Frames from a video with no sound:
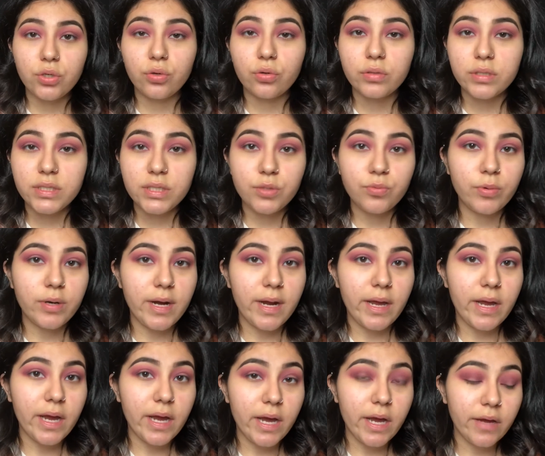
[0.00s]
So this is what I
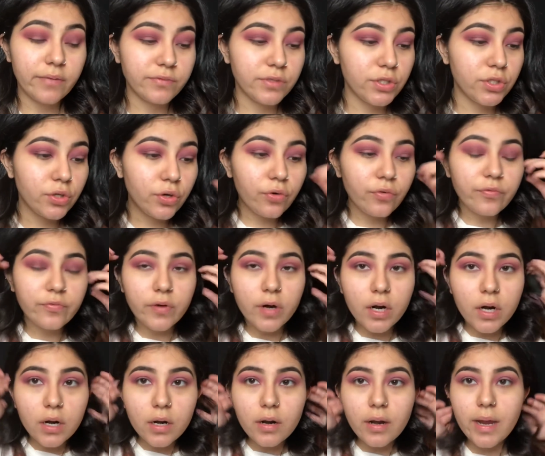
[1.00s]
have so
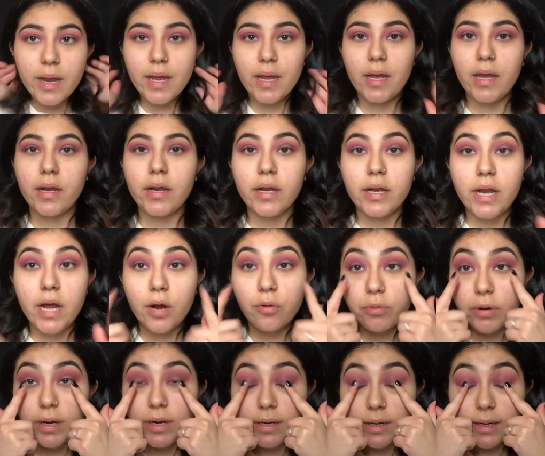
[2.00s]
far, and now
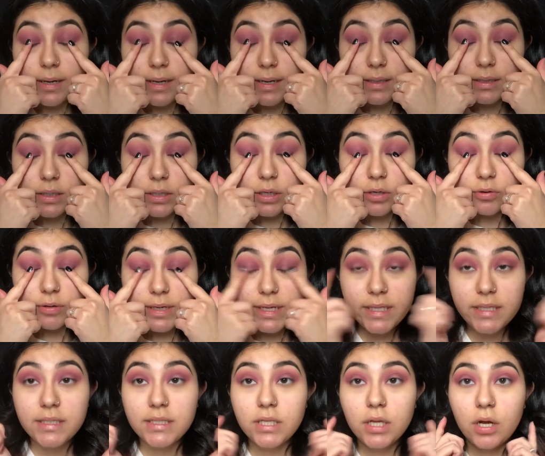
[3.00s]
we're going to cut the
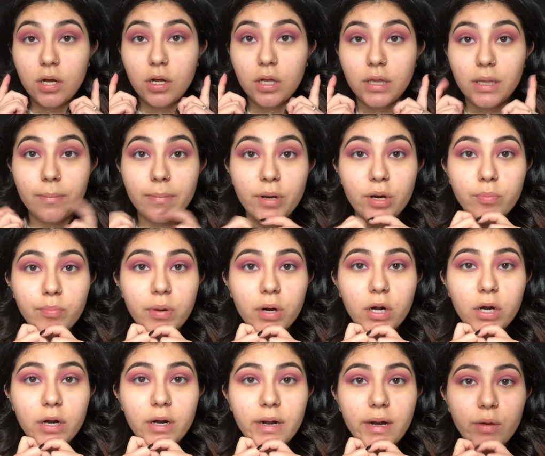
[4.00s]
crease on the middle
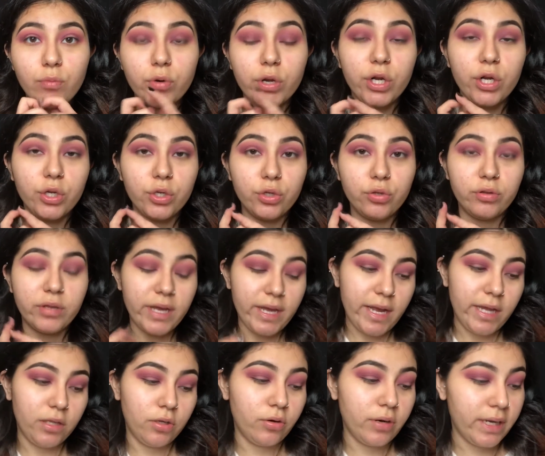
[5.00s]
part and we're going to do the
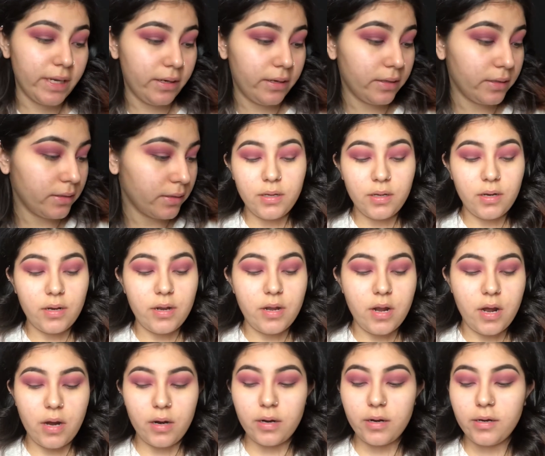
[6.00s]
halo eye.
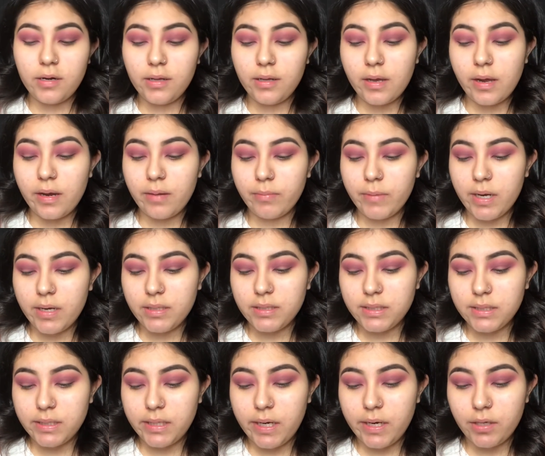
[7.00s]
Not gonna lie, I'm kind of
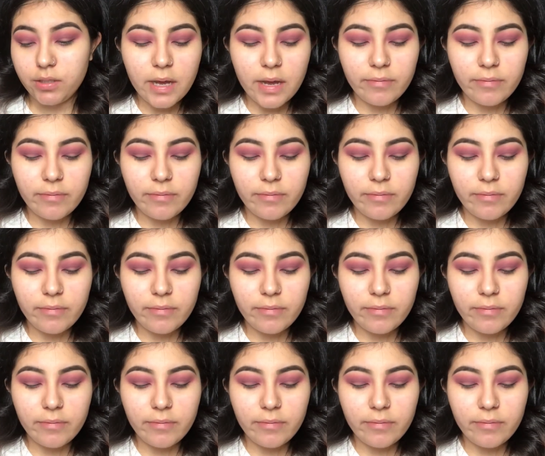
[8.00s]
scared.